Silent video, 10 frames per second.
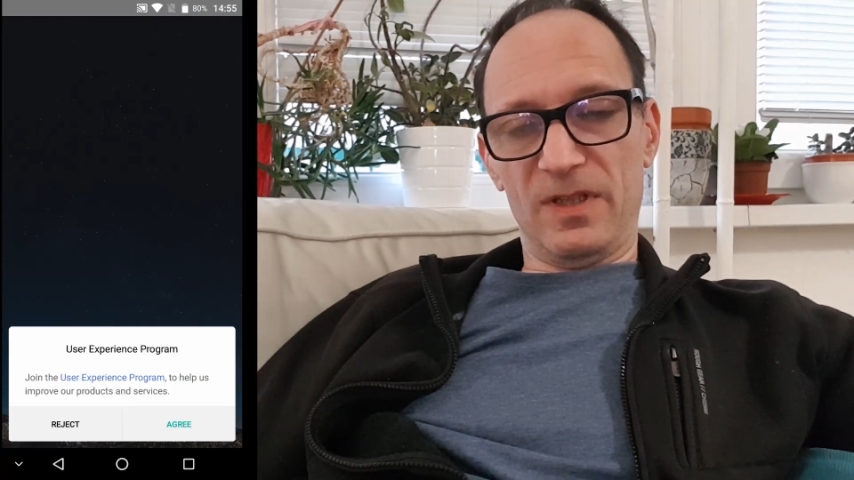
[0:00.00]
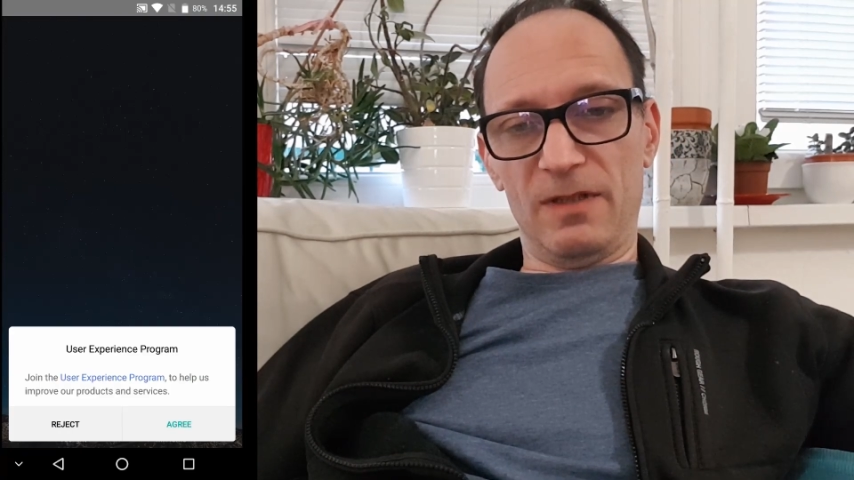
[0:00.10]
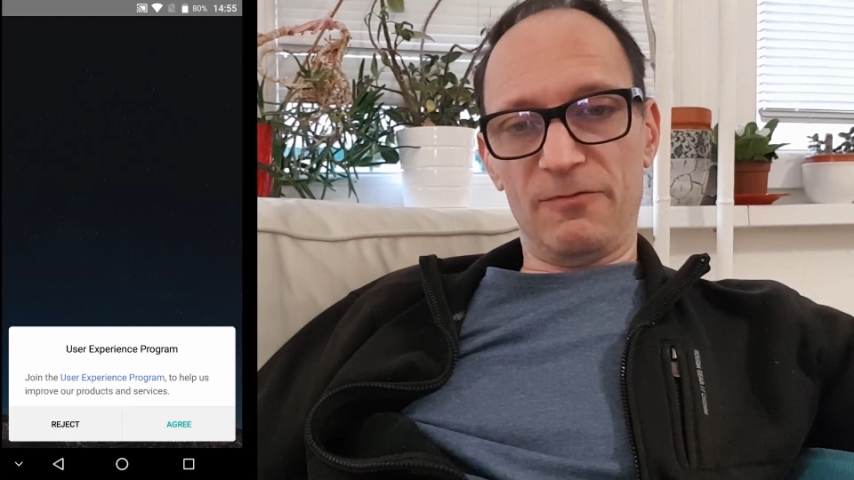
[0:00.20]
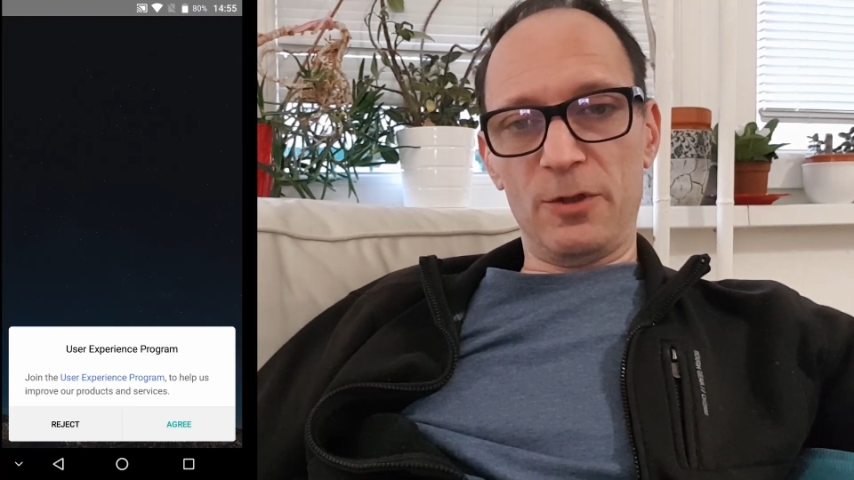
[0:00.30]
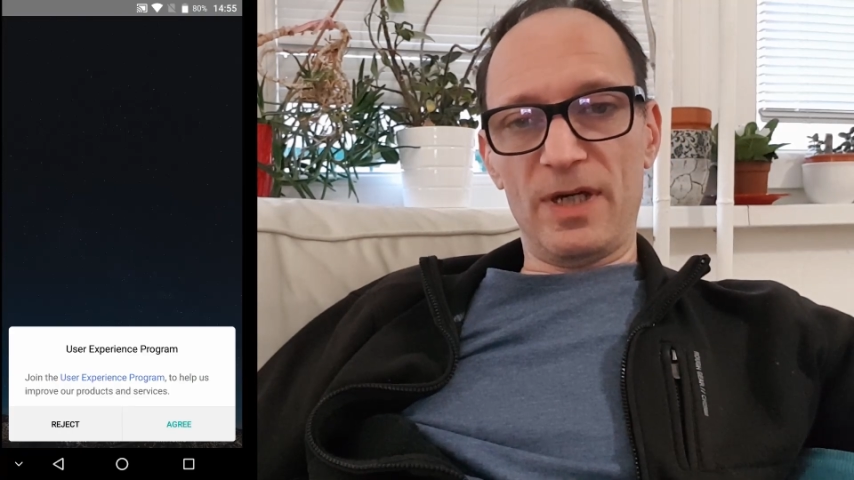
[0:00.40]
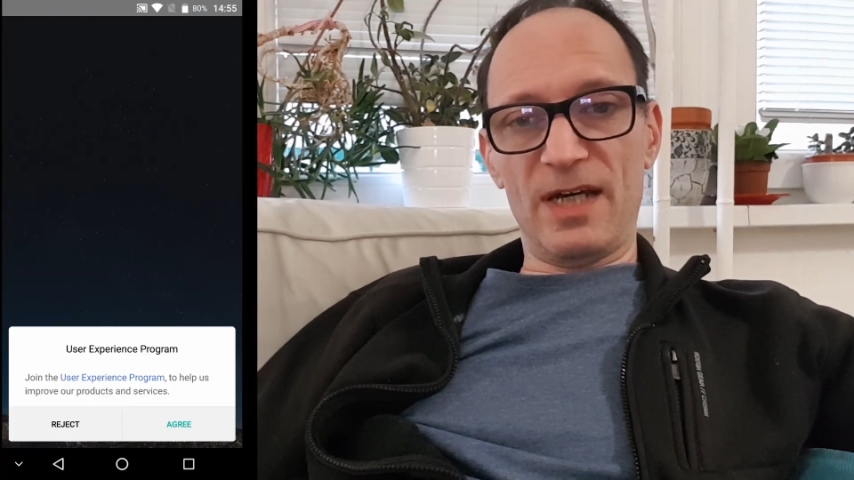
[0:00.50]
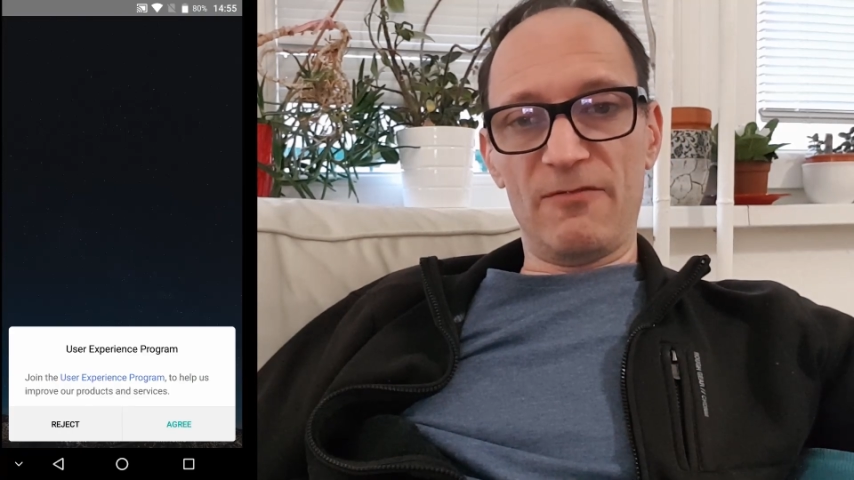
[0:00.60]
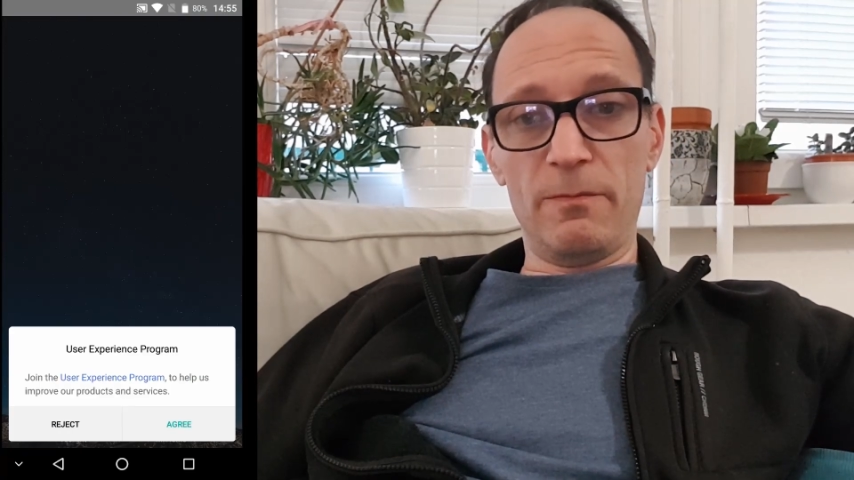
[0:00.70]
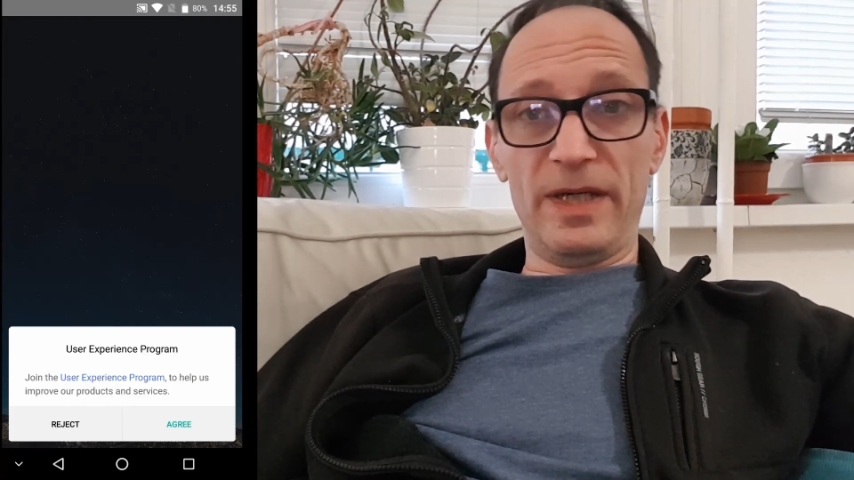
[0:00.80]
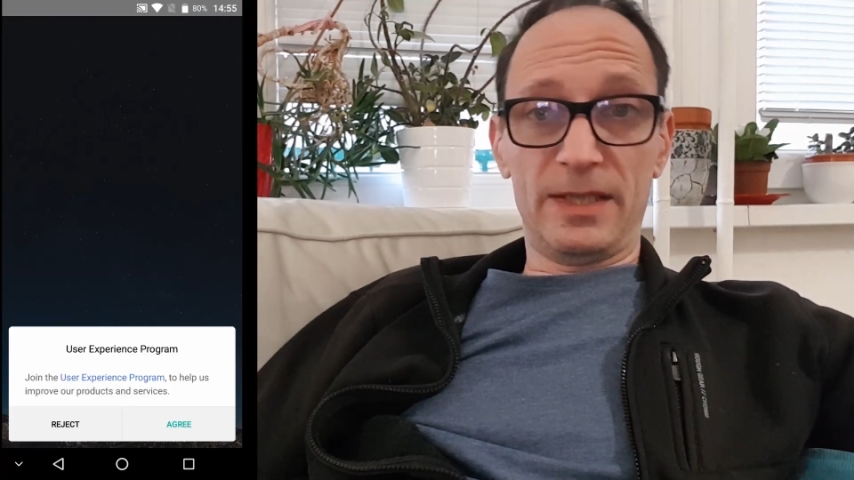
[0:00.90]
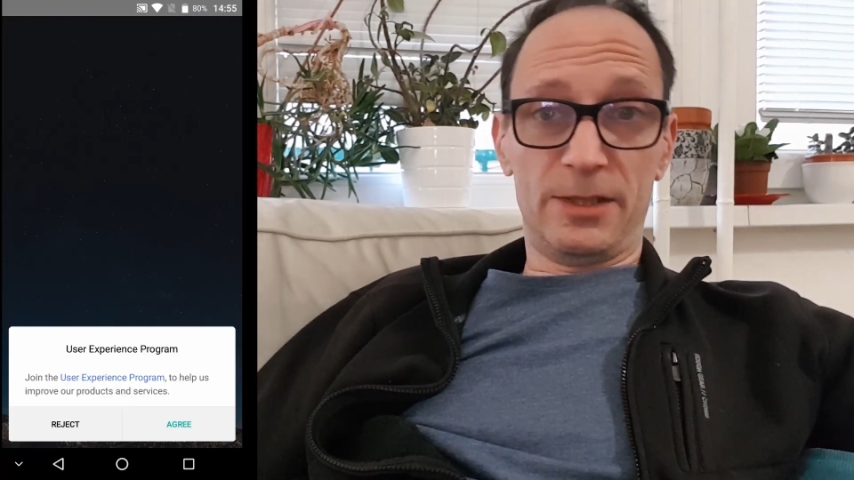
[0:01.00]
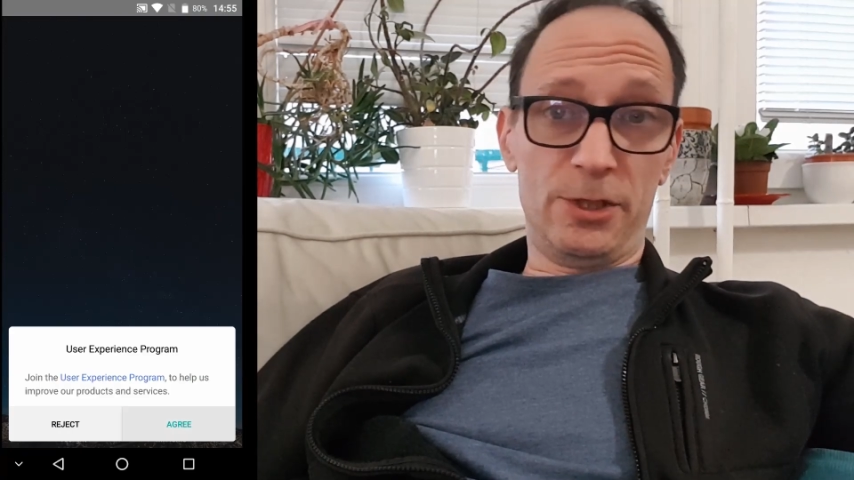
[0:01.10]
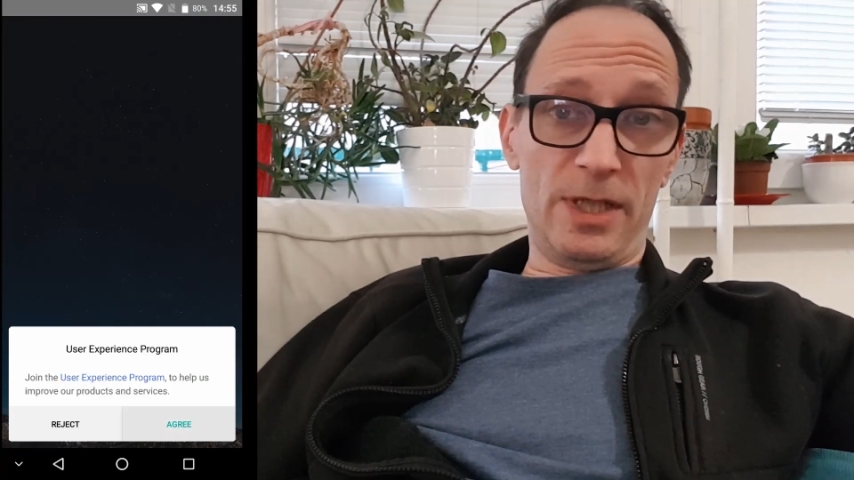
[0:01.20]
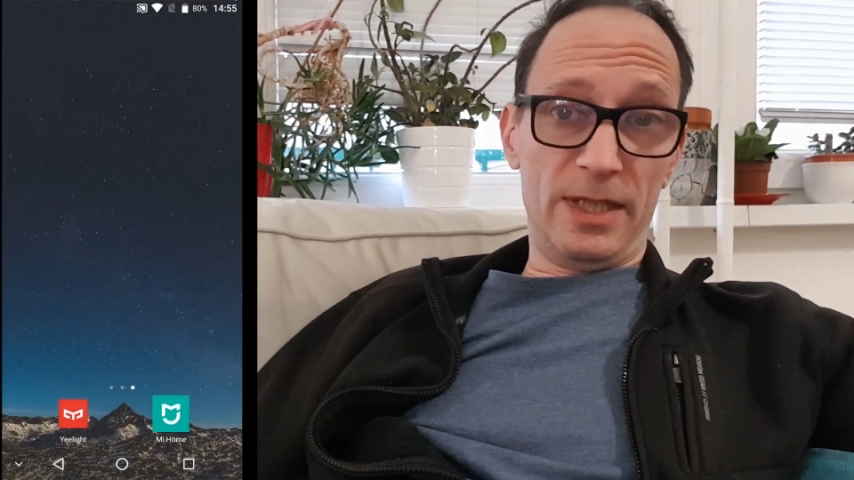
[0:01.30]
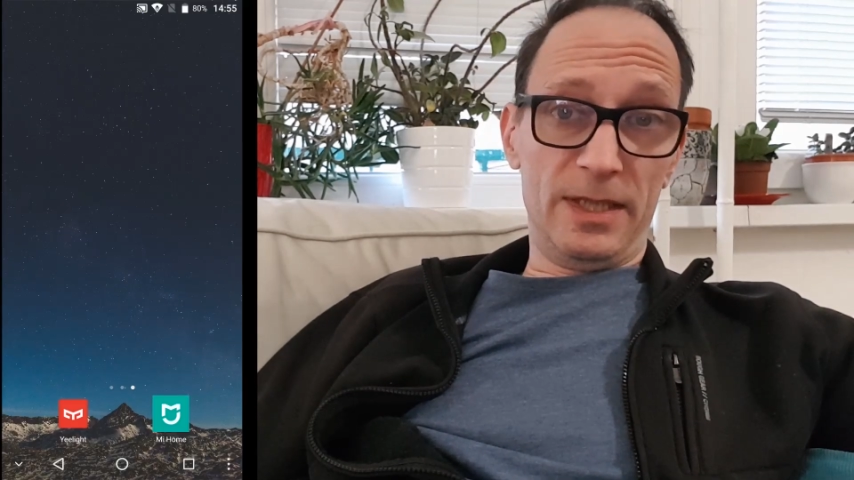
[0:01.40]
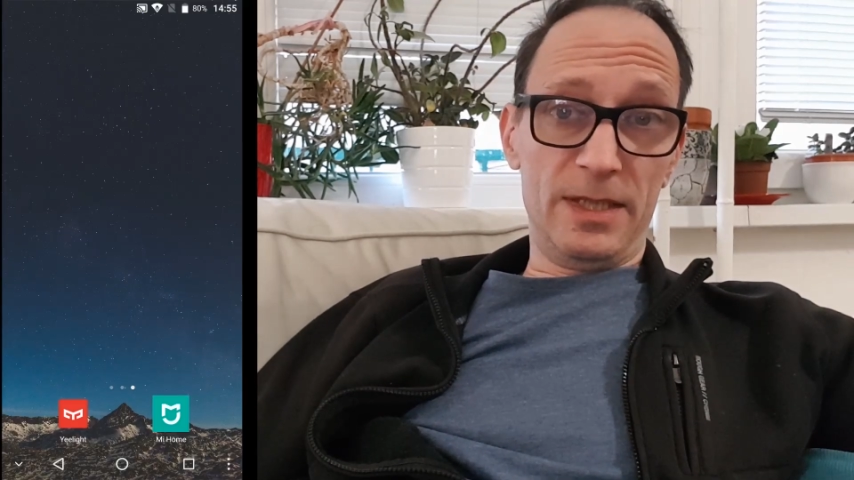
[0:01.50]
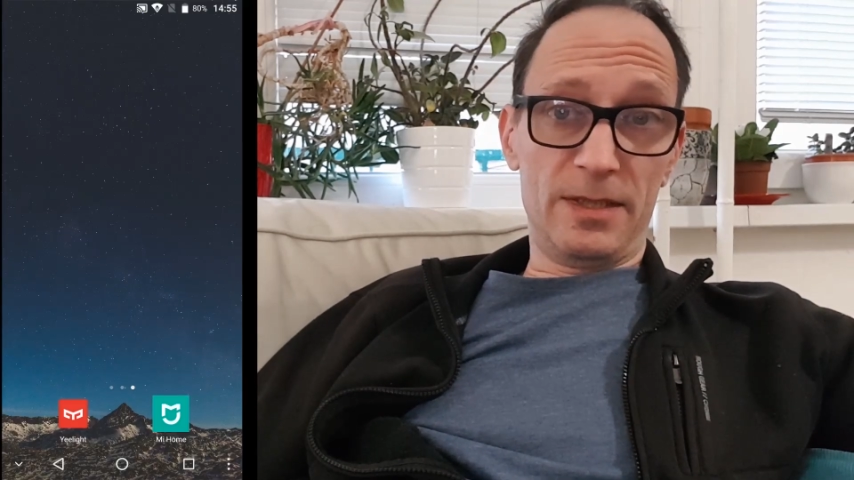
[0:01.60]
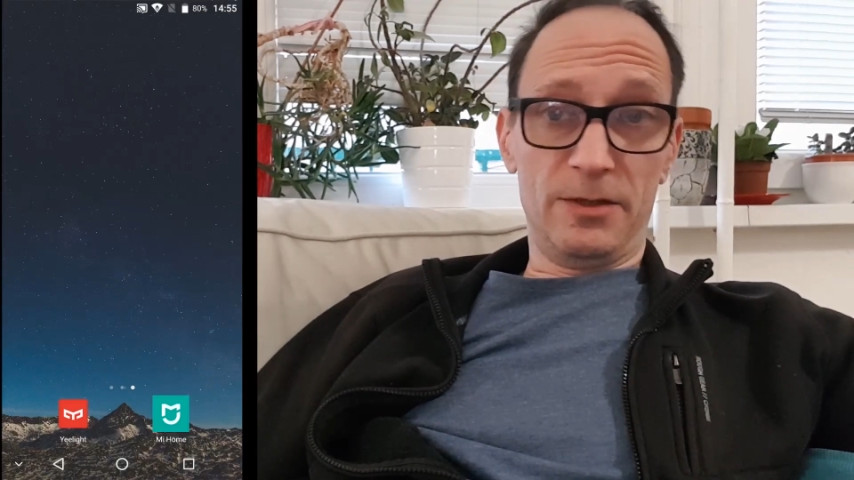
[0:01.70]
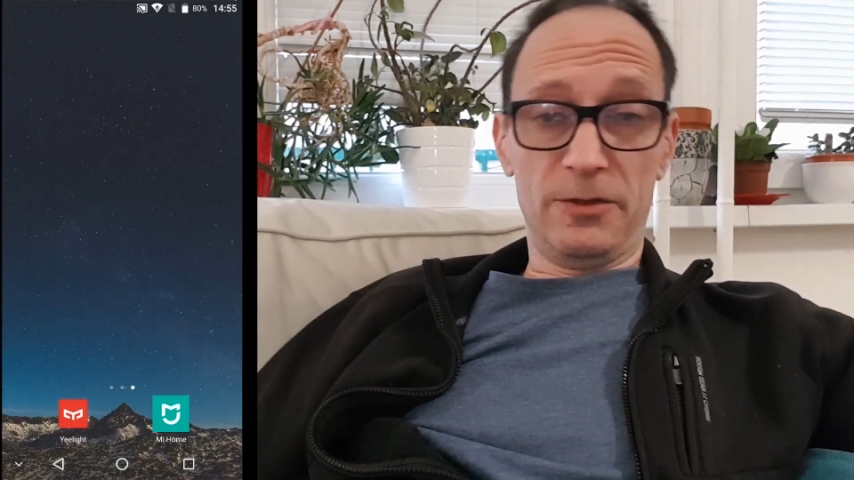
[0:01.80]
if you have mixed Chinese and